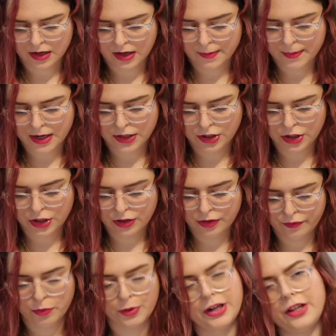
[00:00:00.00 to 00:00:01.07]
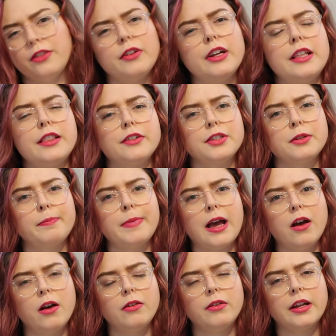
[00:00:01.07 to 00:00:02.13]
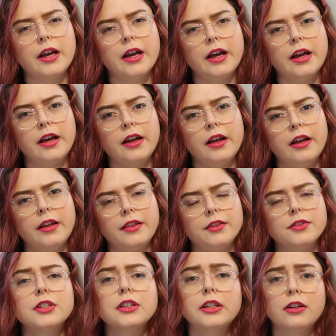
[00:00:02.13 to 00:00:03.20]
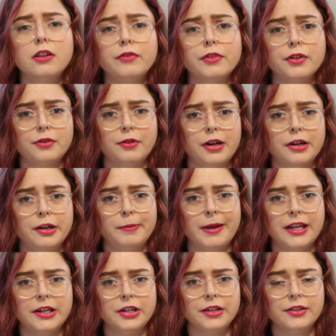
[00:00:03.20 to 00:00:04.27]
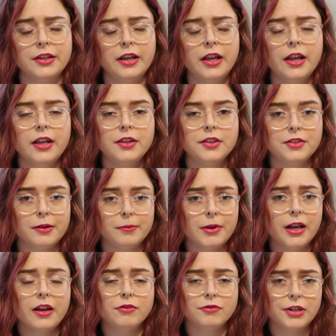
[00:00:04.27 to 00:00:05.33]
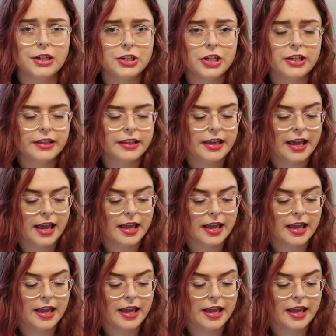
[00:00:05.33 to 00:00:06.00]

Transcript: I'm on two forty-three, and there's about, uh, there's a little over three hundred pages, so I'm reaching the